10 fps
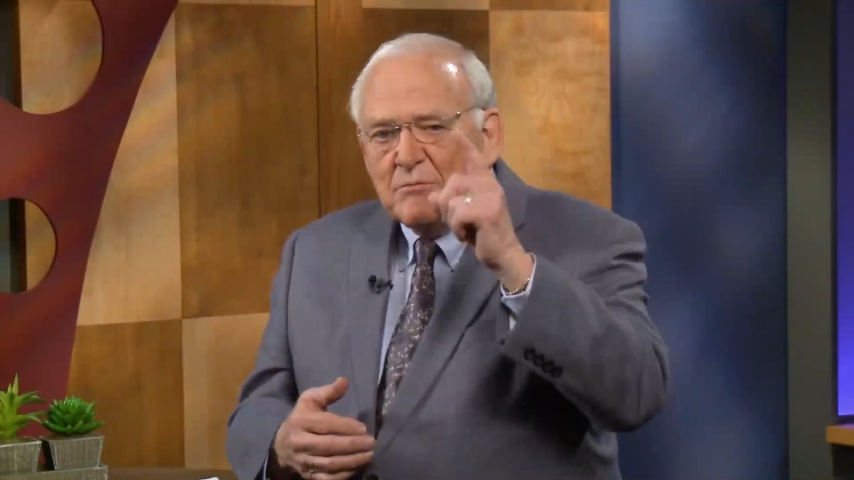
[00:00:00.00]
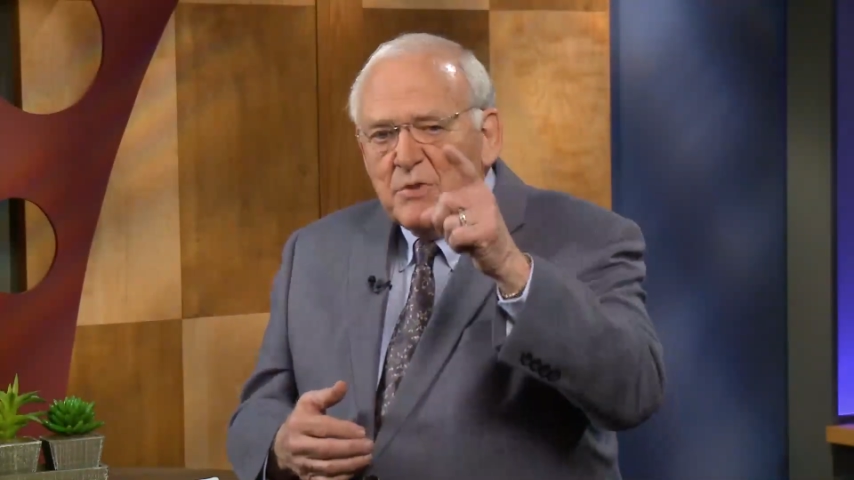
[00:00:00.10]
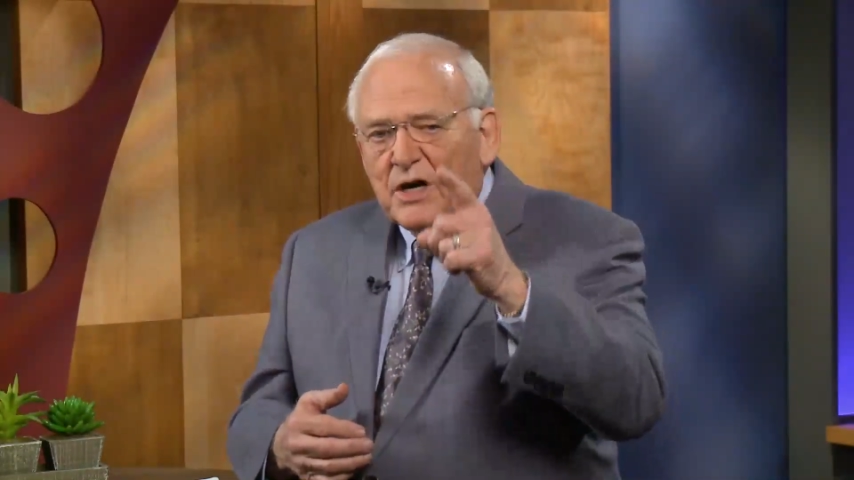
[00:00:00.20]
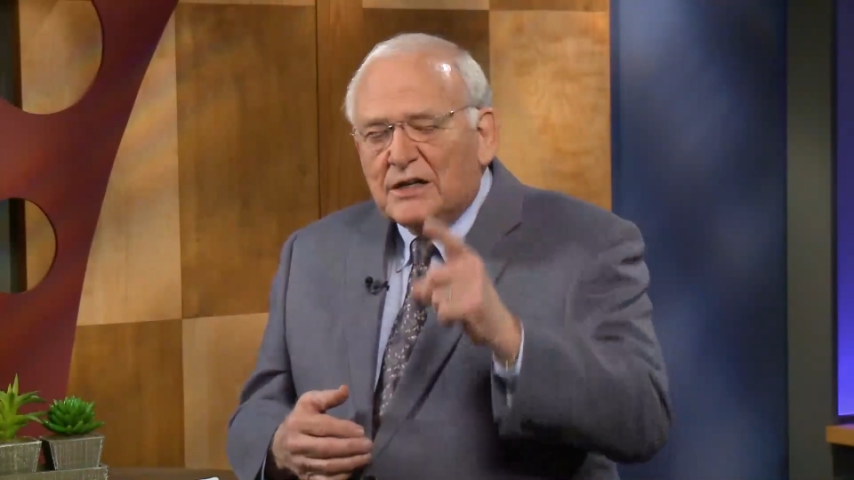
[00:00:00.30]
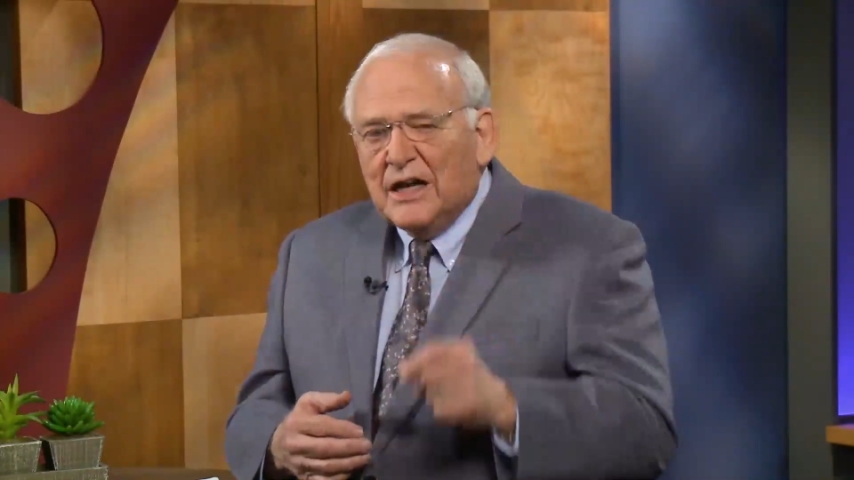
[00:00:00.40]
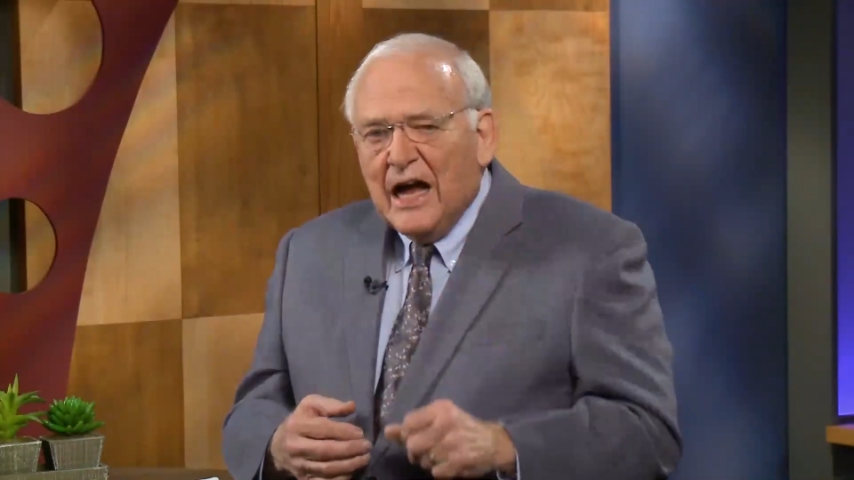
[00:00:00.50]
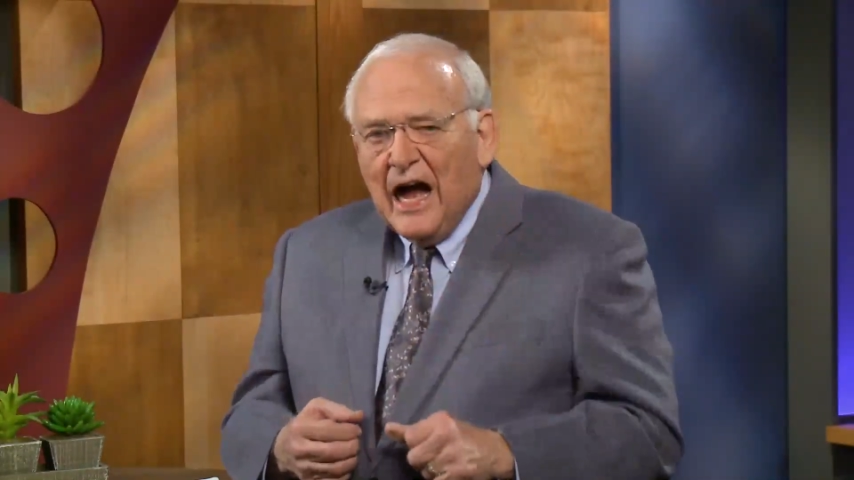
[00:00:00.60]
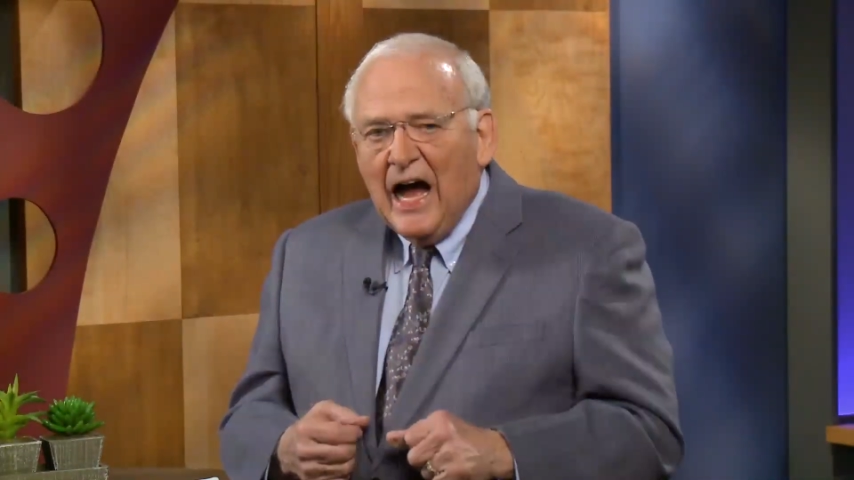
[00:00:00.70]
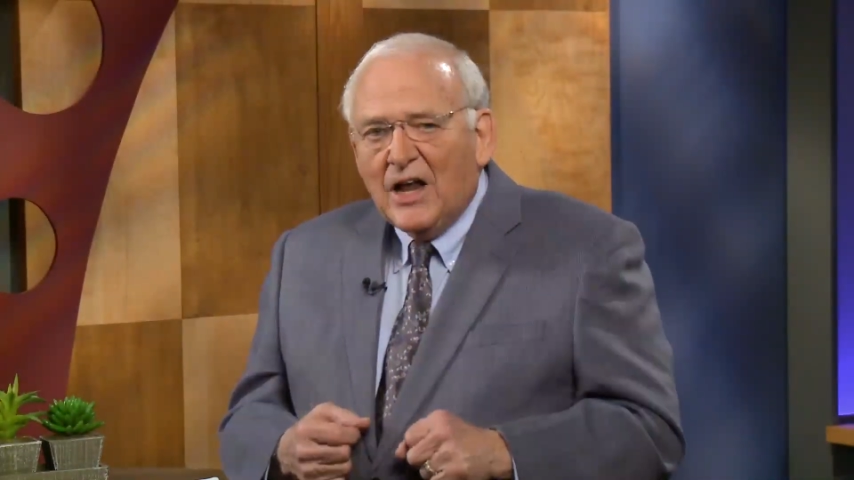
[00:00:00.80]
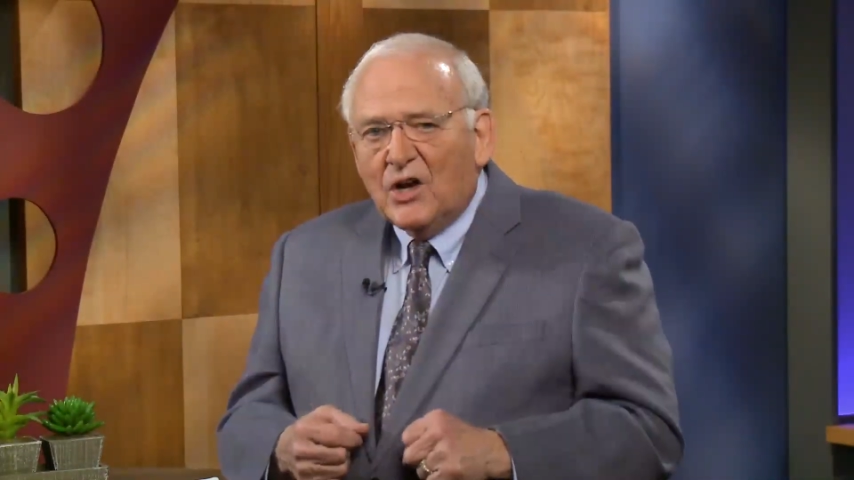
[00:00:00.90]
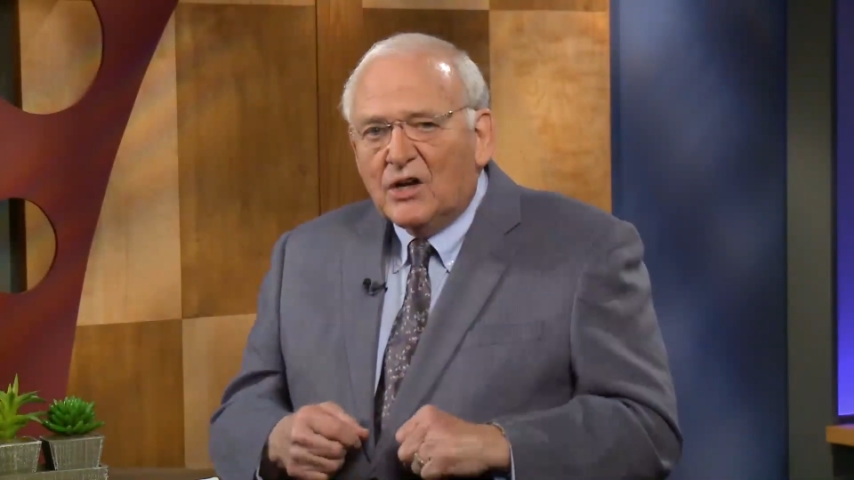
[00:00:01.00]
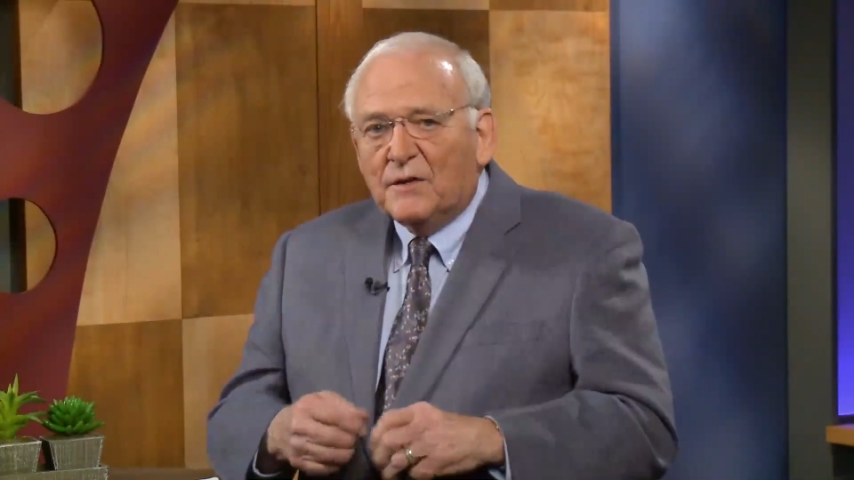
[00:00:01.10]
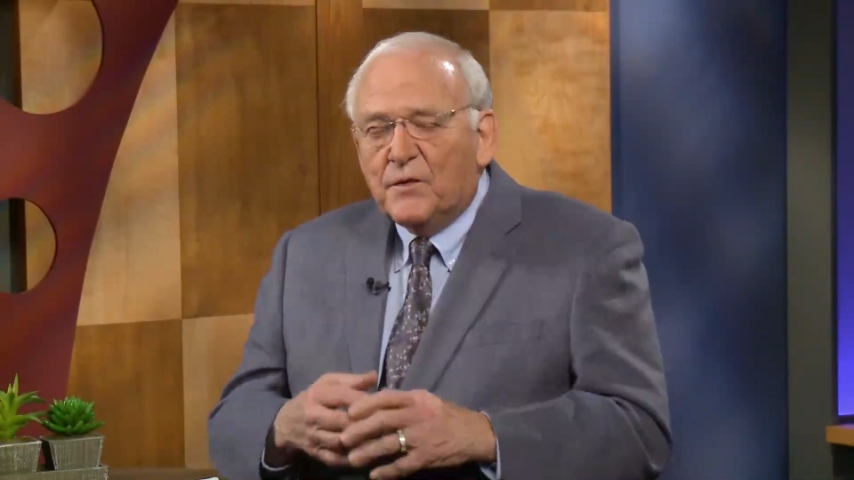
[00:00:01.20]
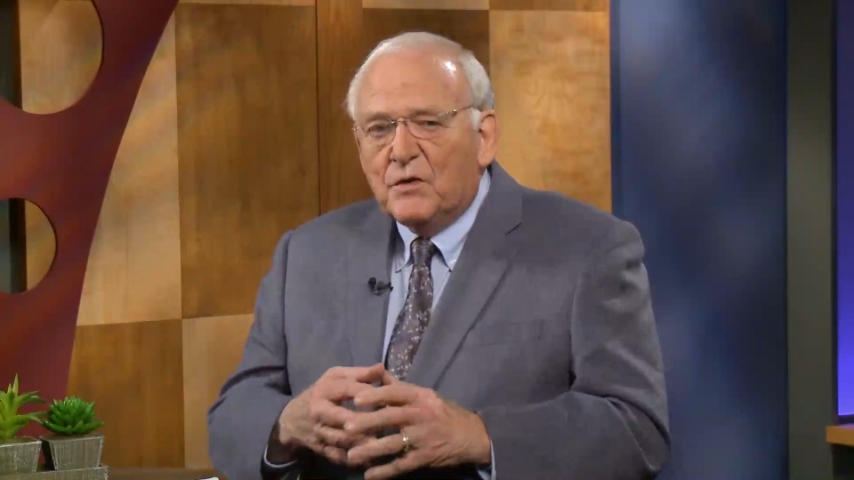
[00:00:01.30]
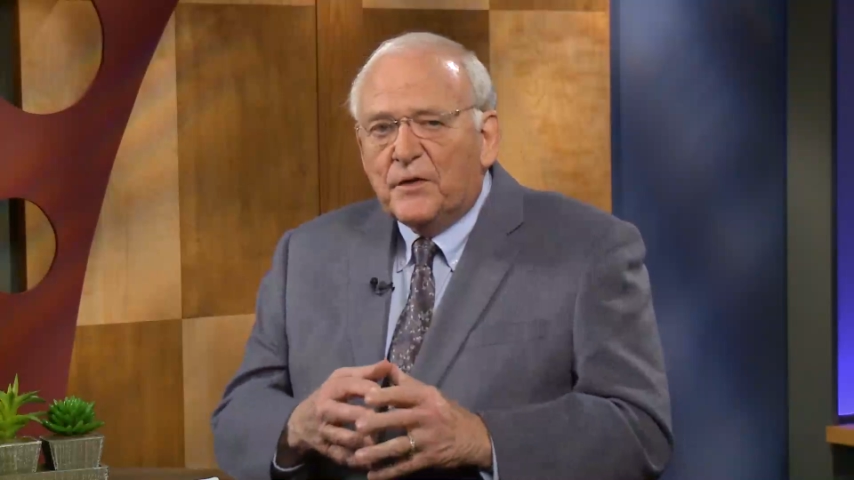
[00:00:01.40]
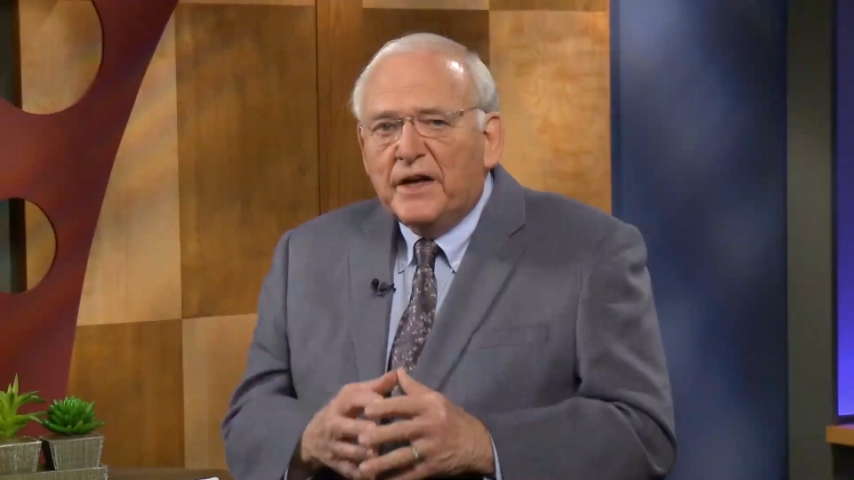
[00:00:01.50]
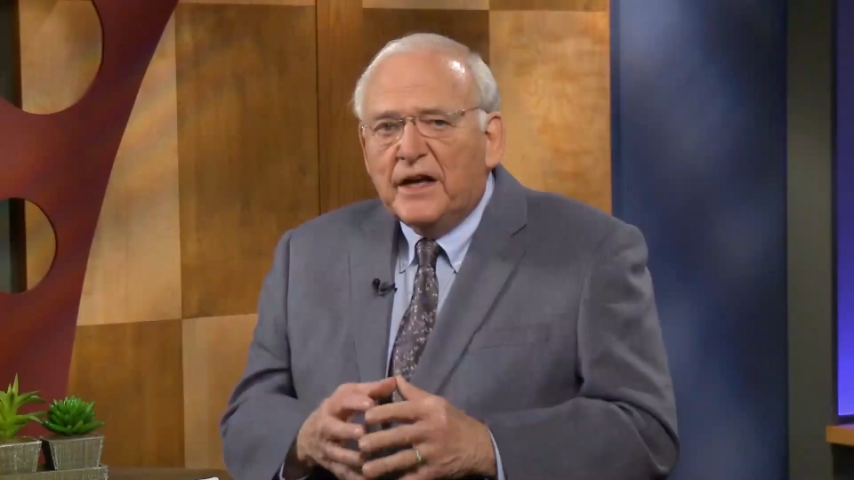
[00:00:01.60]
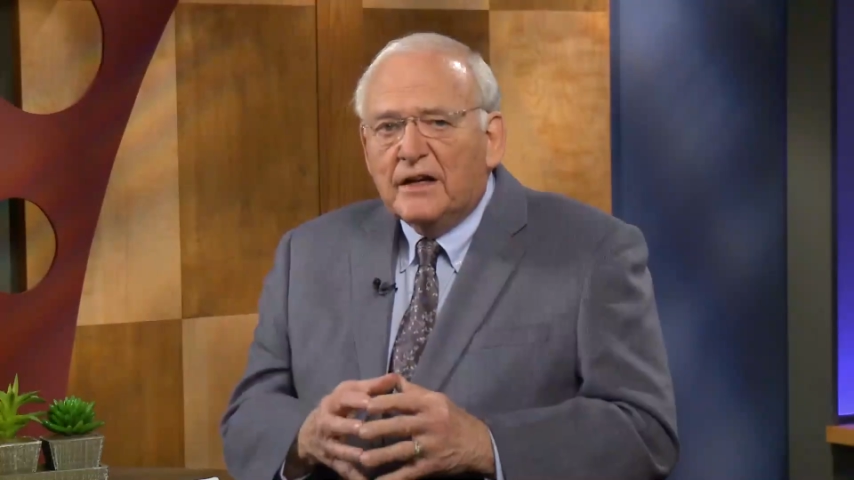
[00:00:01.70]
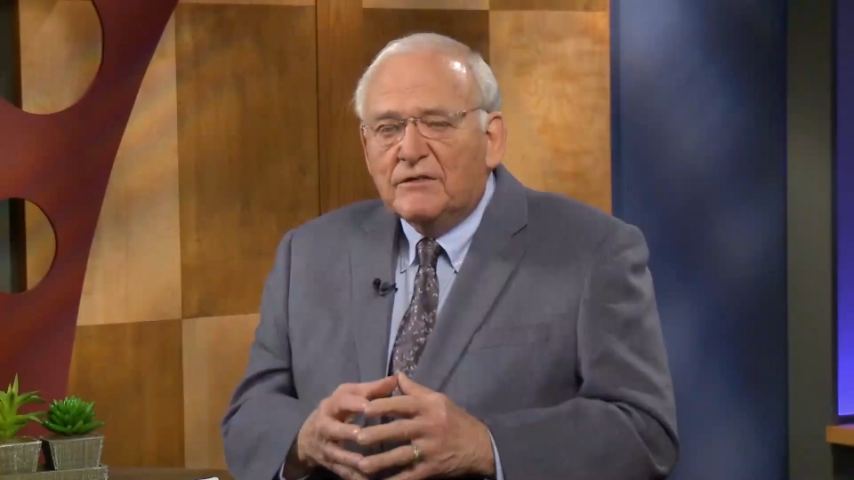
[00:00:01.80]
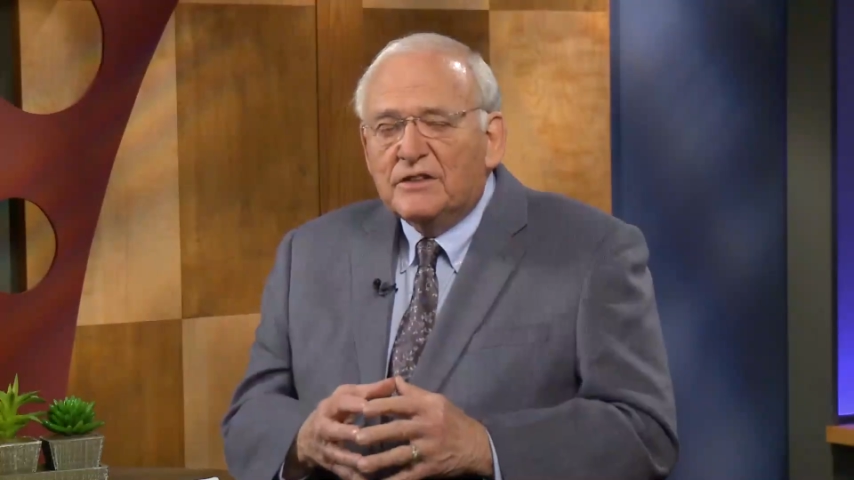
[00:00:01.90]
but I learned a few
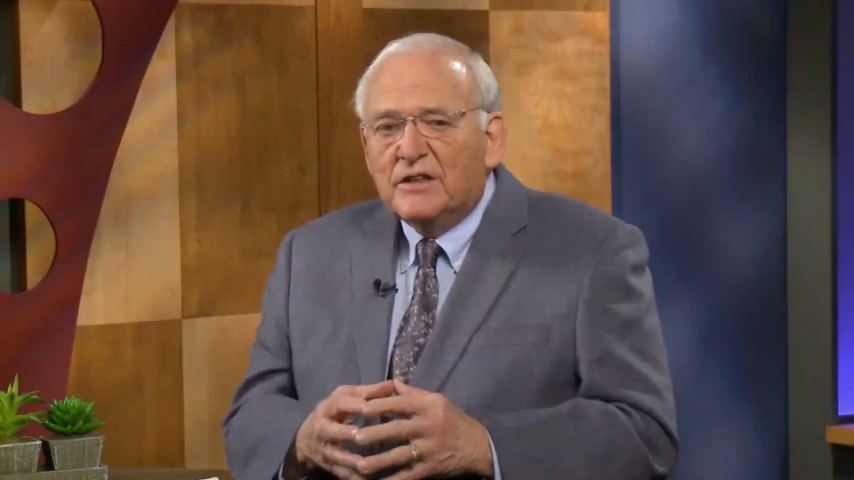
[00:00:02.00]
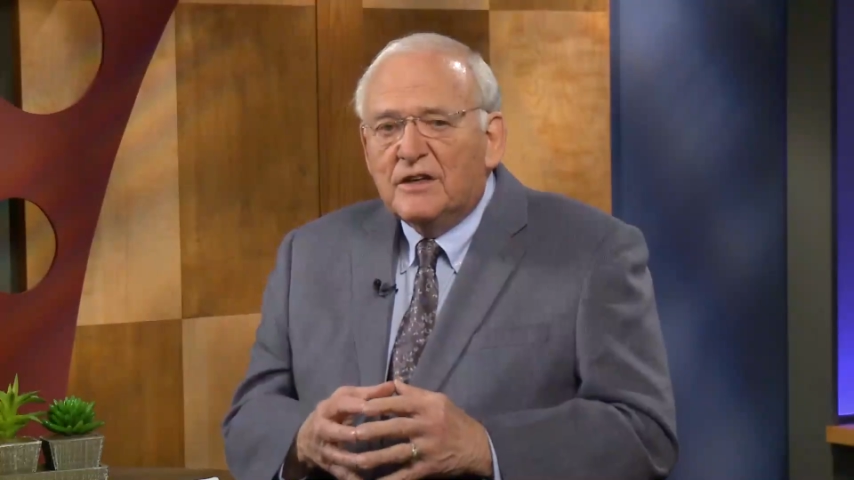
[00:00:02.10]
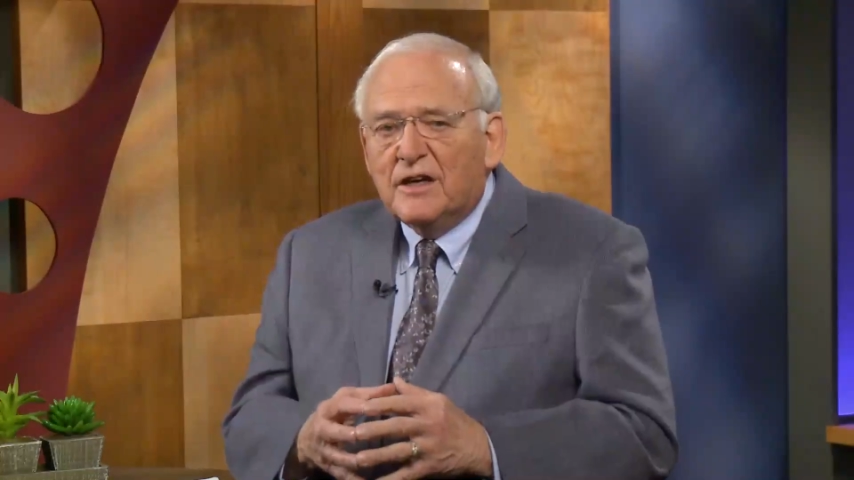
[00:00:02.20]
things.